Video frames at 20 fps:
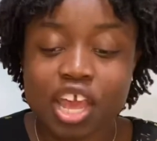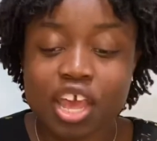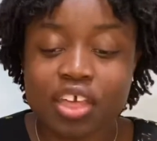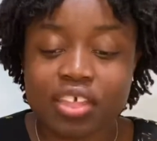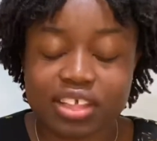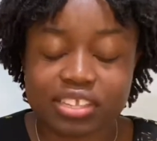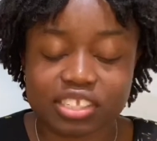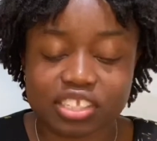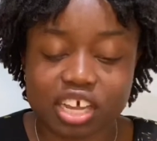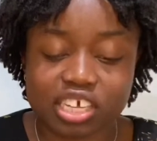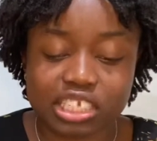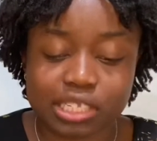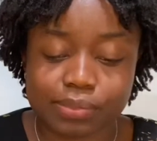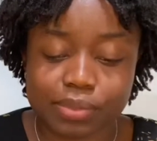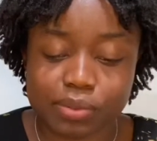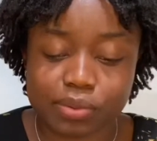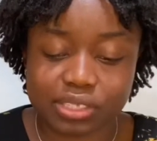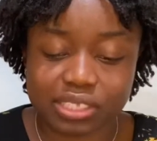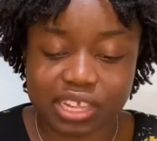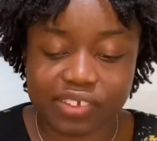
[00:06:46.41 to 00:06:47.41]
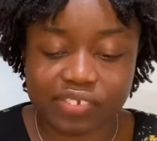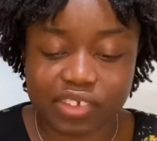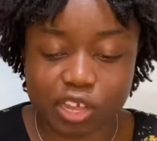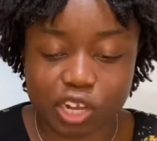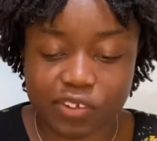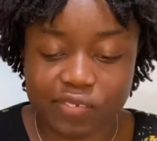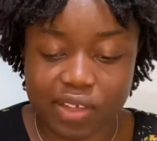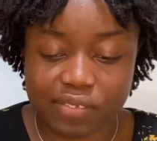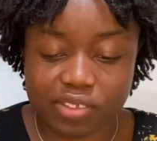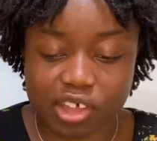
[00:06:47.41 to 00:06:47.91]
This is awesome. It was definitely under
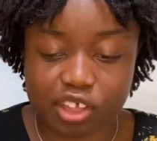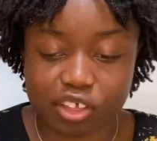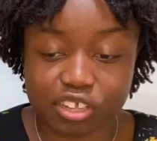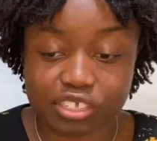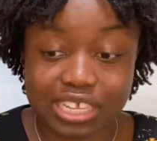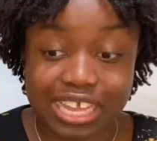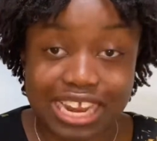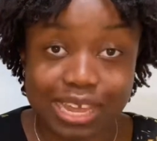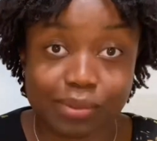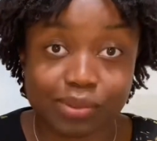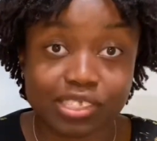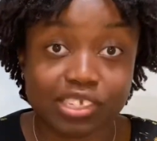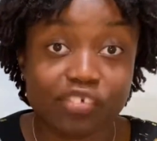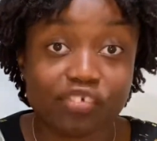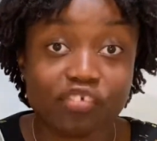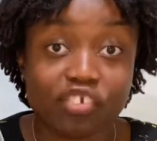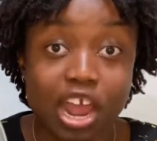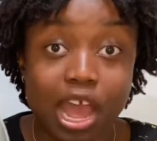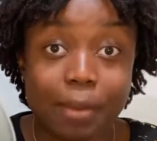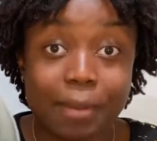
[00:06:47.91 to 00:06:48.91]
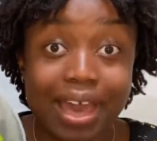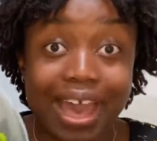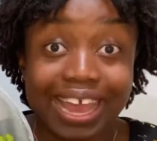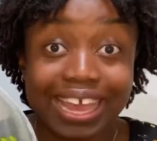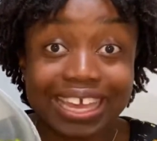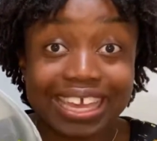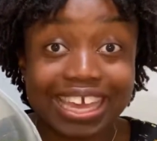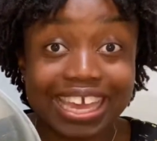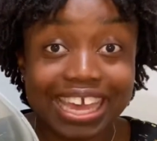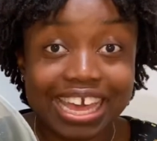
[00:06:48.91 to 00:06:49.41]
$5, and it was from
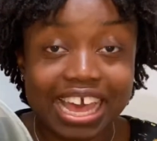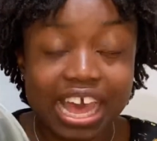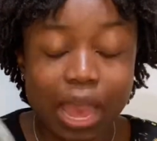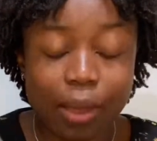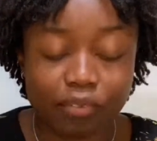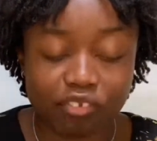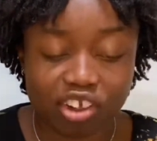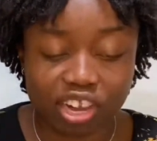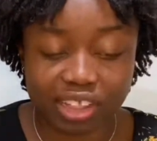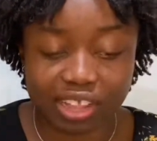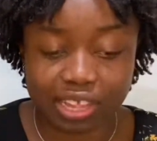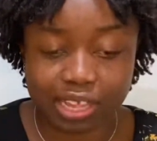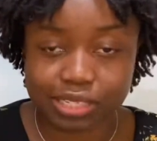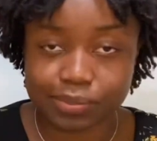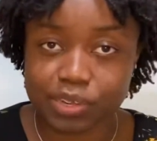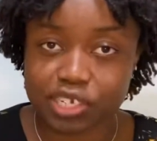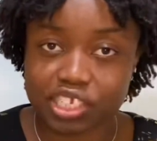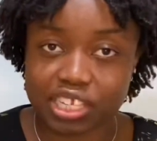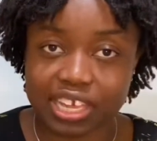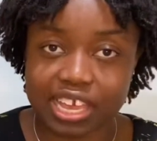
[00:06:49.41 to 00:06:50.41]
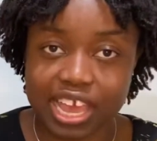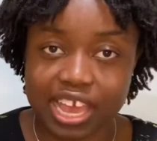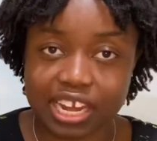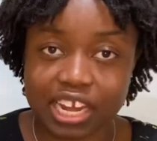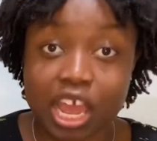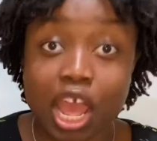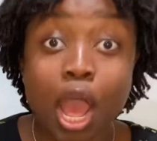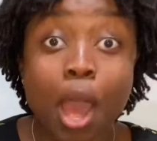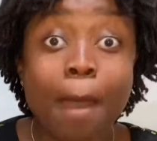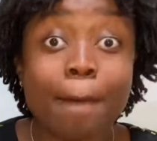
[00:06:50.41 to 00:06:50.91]
IKEA. I will try to link as much as I can
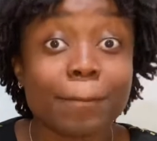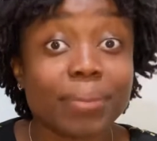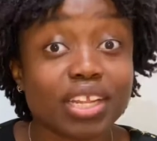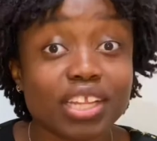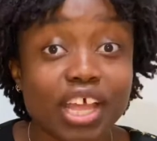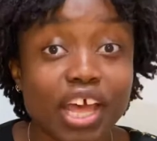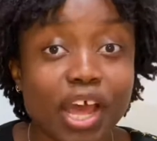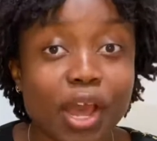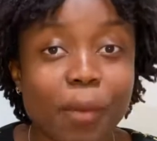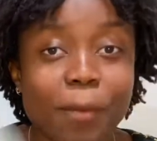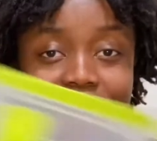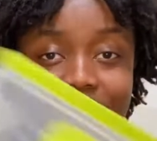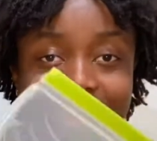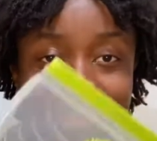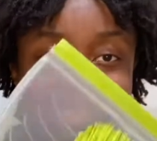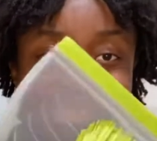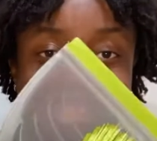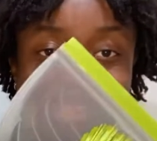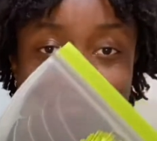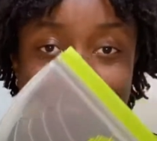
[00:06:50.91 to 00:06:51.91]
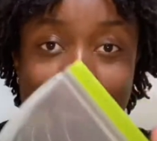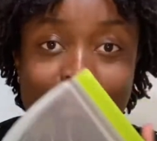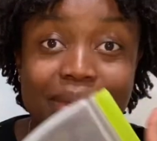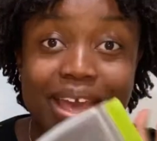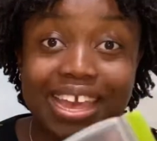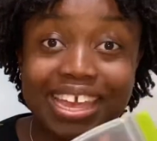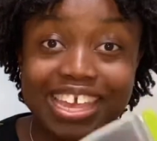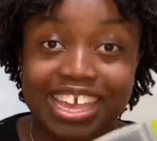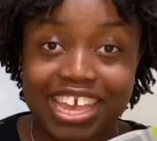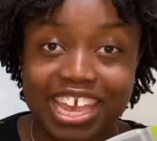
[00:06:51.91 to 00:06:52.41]
below, but this is from
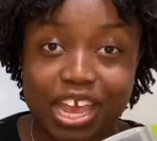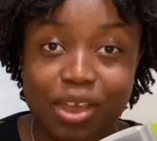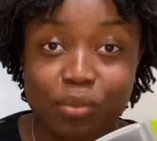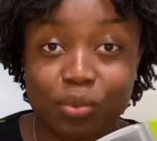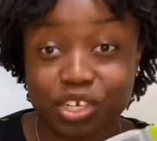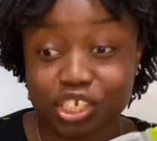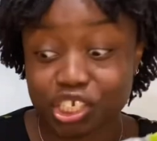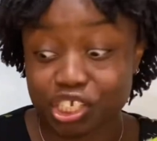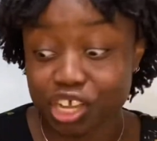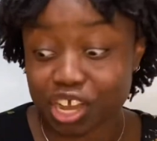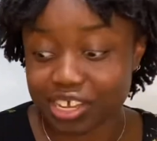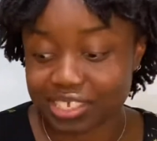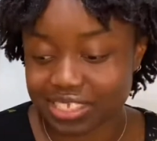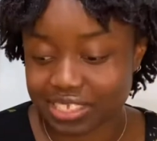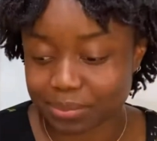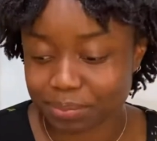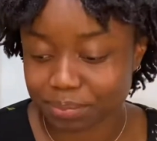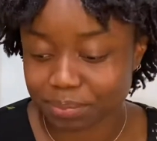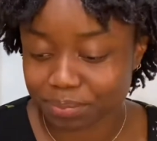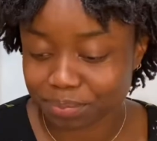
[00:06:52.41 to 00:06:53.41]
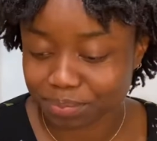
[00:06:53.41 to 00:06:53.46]
IKEA, which is awesome.